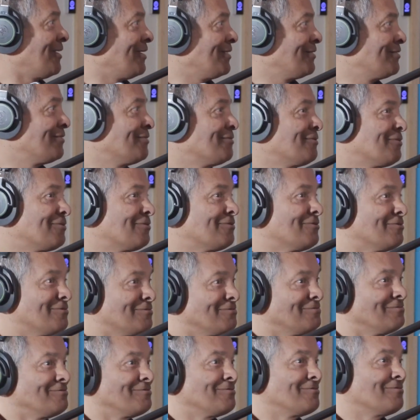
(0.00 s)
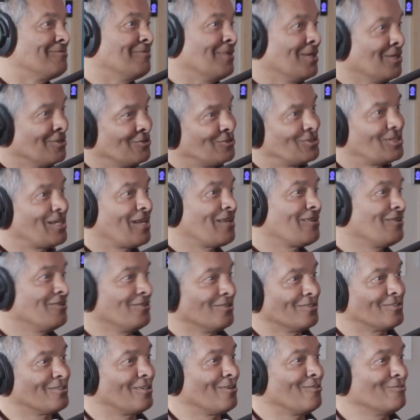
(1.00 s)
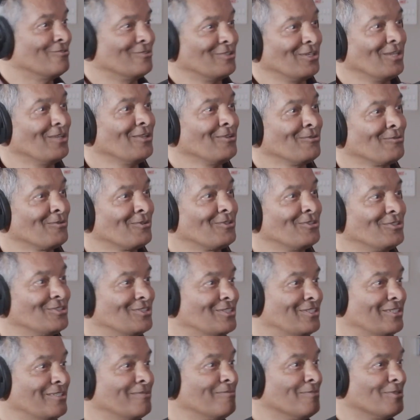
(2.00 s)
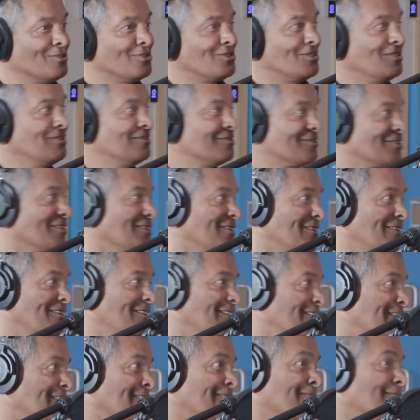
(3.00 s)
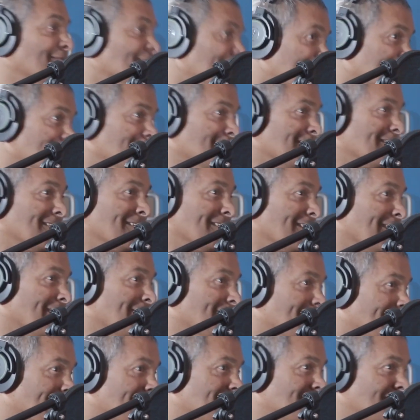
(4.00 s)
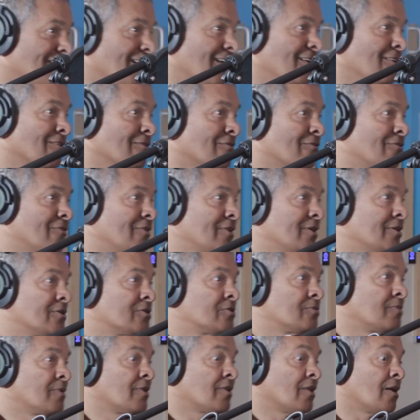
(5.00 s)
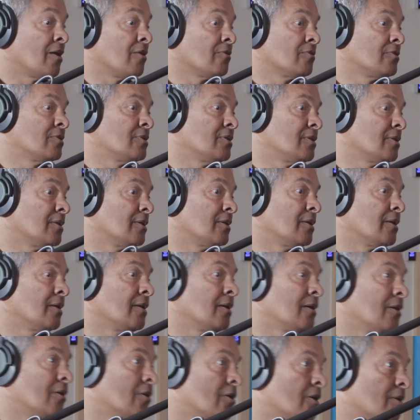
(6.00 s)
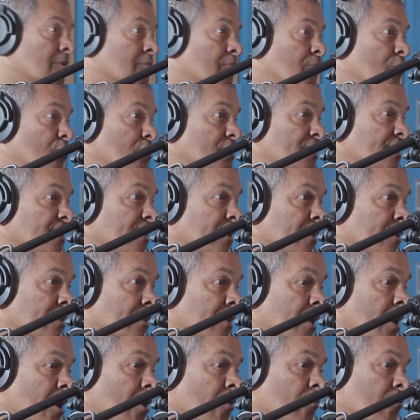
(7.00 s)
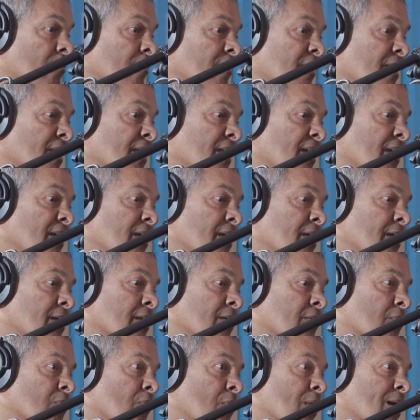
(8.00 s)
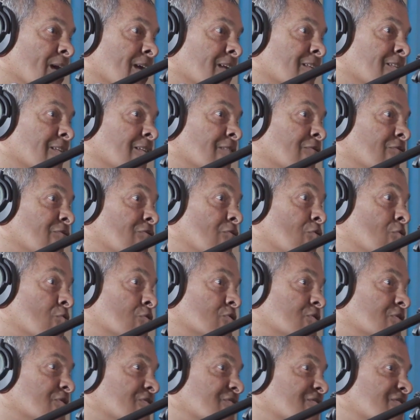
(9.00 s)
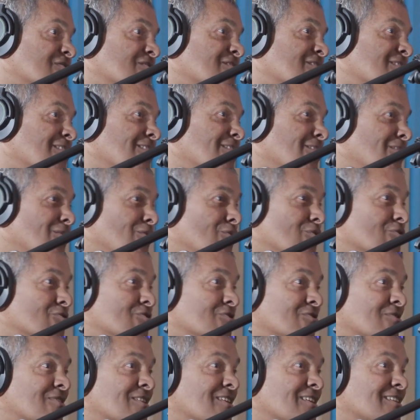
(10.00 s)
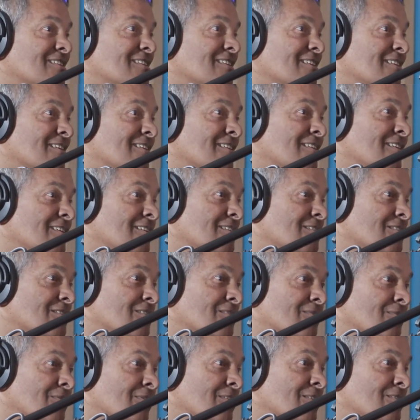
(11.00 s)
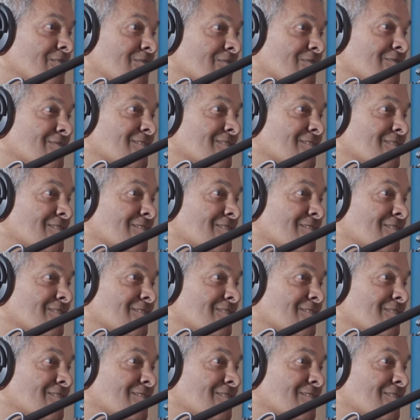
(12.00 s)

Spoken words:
kind of man settling down, dealing with his demons internally and that kind of things without putting it out there in a way that forces you to critically interrogate